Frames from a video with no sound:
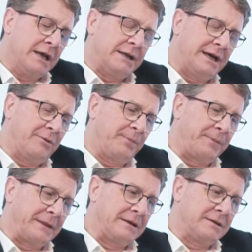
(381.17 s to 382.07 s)
Now,
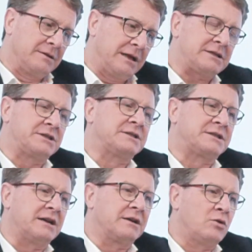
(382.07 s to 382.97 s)
let's just
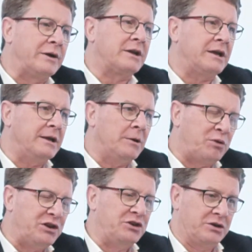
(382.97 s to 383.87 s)
get a quick
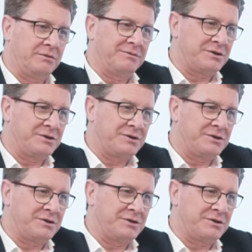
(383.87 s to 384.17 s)
opinion,